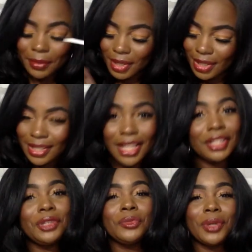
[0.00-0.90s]
I'm just
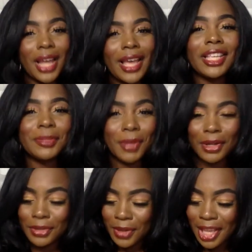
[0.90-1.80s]
telling you what I
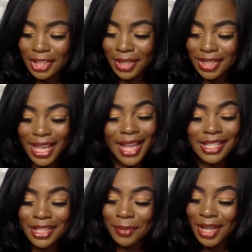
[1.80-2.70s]
experienced. Okay, so this
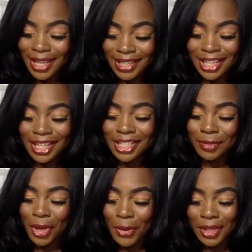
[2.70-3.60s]
has some honey,
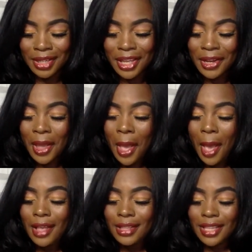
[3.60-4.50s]
some coconut,
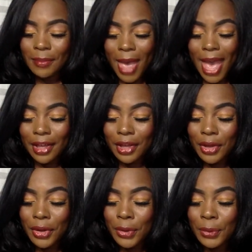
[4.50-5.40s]

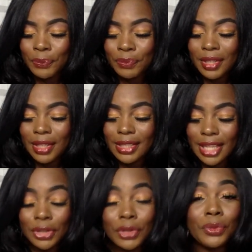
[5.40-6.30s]
tobacco,
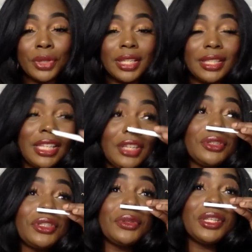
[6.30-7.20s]
sandalwood, and
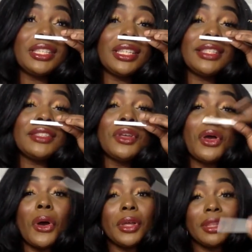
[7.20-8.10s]
cedar. So this is
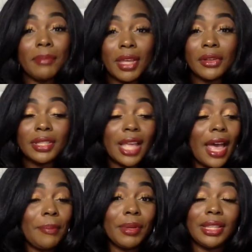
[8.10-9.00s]
on the male
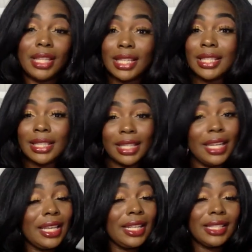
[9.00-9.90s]
side, but this
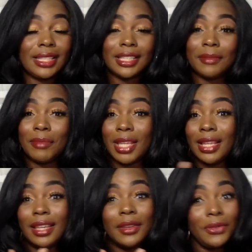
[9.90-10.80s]
leans to
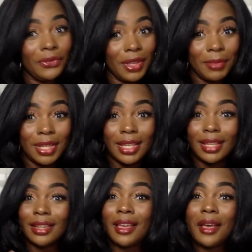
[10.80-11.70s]
me
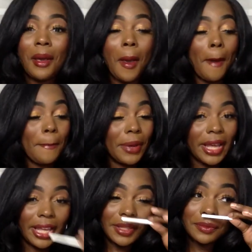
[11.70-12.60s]
feminine,
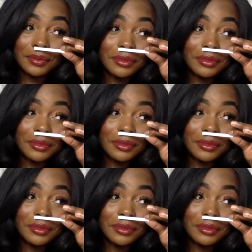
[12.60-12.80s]
but